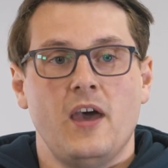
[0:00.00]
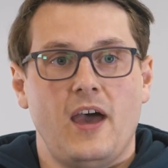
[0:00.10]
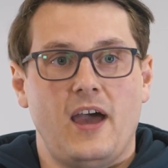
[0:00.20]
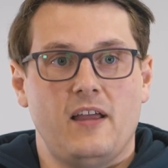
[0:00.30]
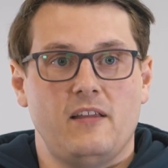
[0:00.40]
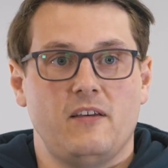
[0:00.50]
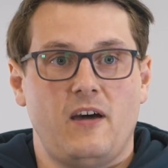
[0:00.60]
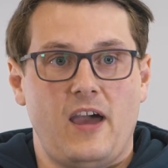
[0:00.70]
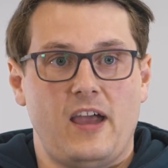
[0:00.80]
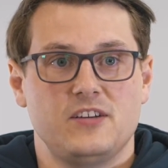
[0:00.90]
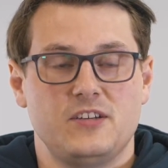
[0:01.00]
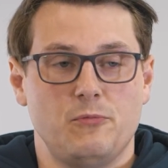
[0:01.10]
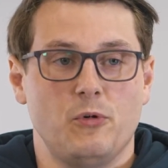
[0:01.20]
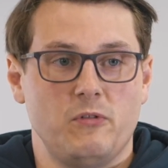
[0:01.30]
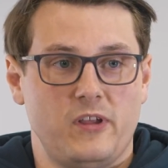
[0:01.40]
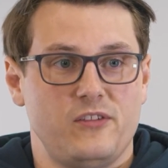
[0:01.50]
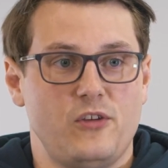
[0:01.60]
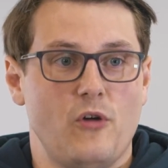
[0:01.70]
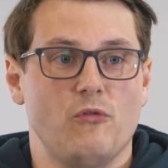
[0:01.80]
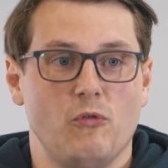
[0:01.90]
And I actually won like
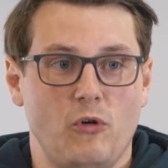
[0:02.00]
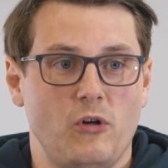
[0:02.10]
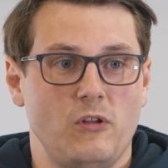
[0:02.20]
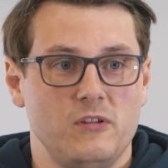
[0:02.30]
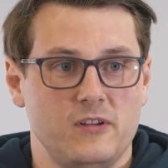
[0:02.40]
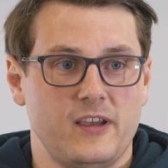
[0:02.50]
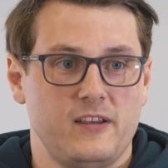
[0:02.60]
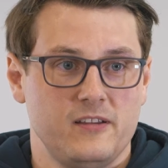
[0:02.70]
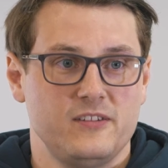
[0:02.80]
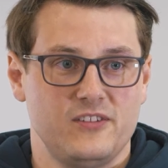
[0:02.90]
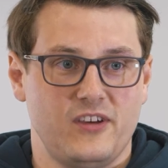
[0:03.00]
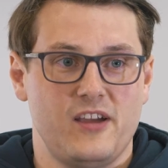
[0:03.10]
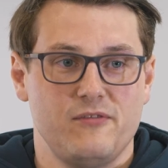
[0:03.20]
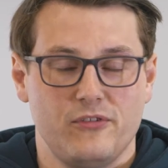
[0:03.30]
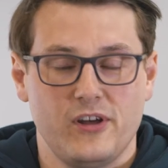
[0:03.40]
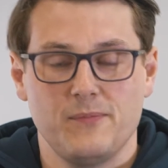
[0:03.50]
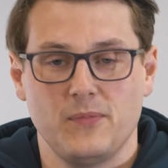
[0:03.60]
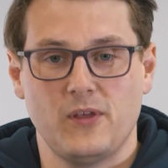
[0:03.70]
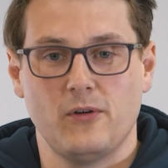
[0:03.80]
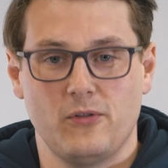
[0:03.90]
the overall like design for it,
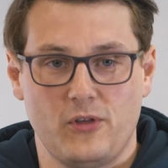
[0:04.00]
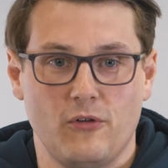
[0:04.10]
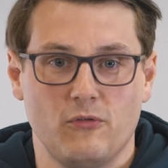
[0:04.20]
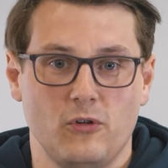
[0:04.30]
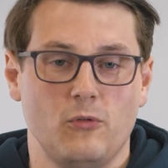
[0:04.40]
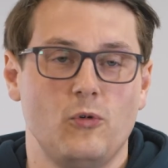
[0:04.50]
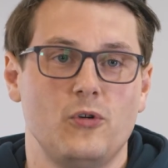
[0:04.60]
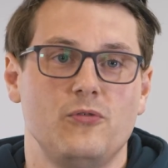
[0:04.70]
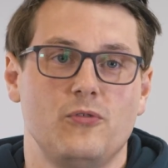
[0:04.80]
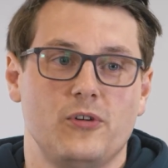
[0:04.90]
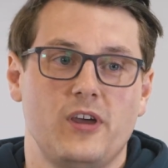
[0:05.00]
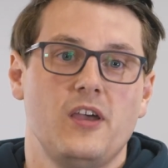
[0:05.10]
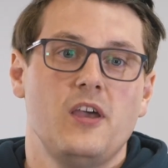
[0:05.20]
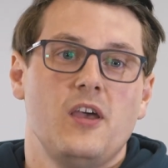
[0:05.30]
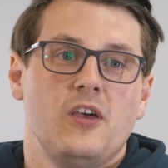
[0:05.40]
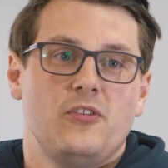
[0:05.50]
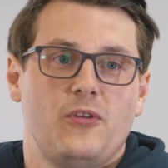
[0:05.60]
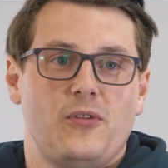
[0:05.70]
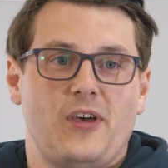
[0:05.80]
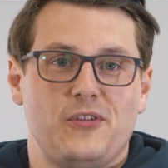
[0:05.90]
the overall award for it.
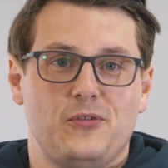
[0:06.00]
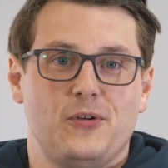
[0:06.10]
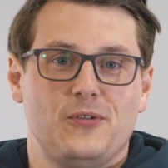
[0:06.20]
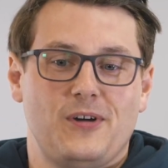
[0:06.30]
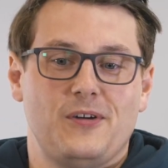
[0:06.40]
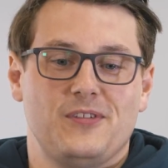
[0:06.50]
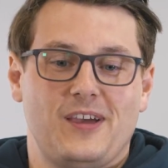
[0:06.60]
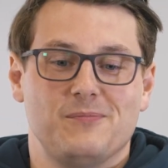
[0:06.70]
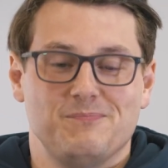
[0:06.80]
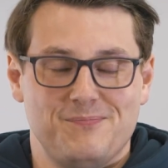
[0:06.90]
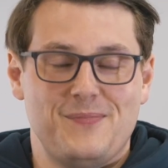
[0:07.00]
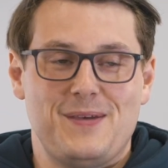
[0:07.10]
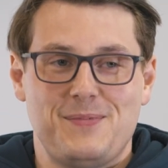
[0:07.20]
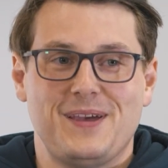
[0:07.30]
So that's sort of, I was like, maybe